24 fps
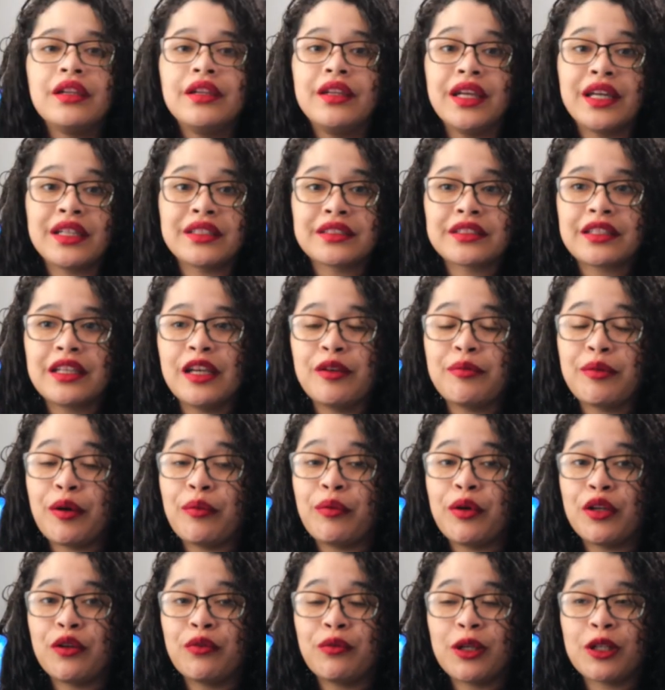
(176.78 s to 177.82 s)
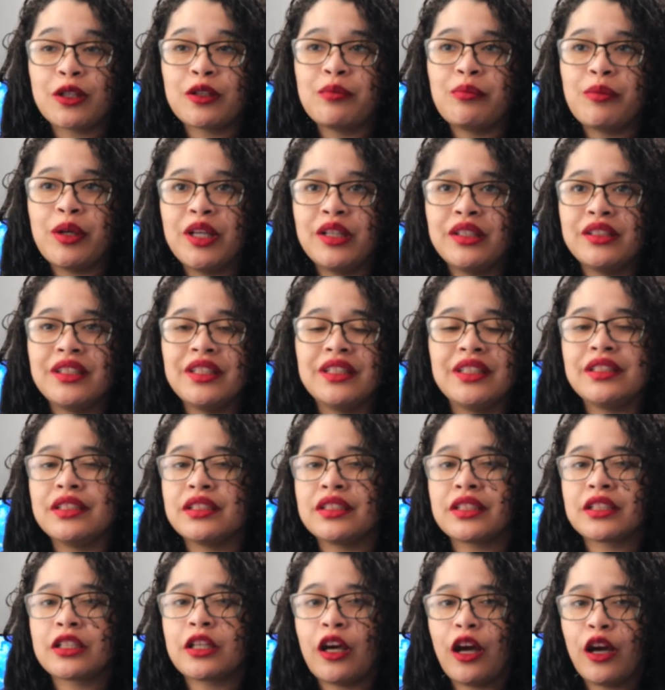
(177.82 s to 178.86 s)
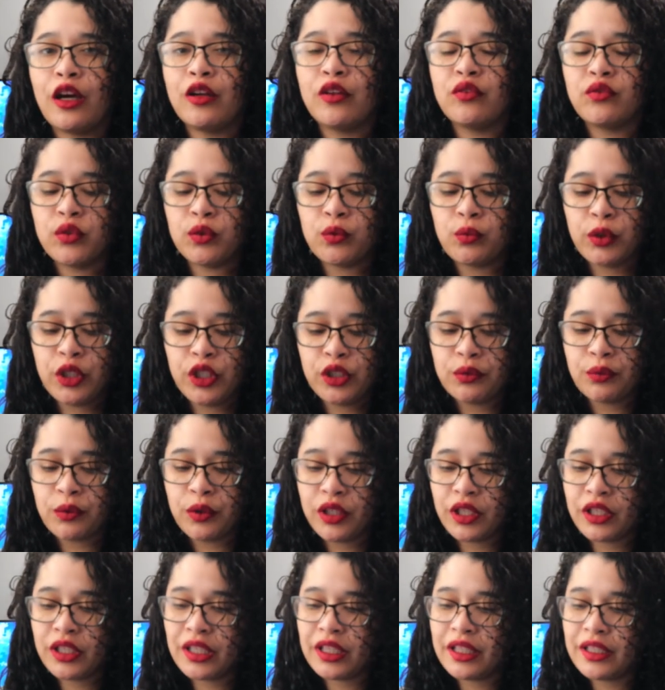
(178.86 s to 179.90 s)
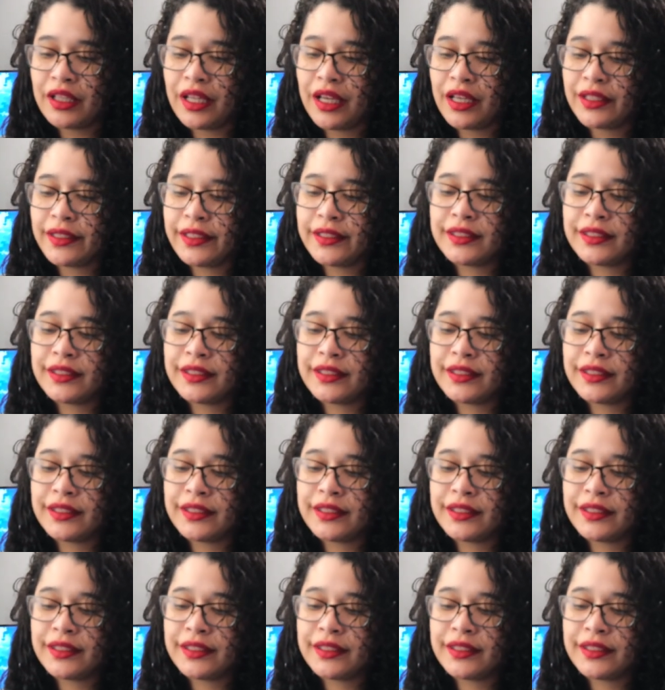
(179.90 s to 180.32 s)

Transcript: Next game I want to recommend is kind of a weird one, and that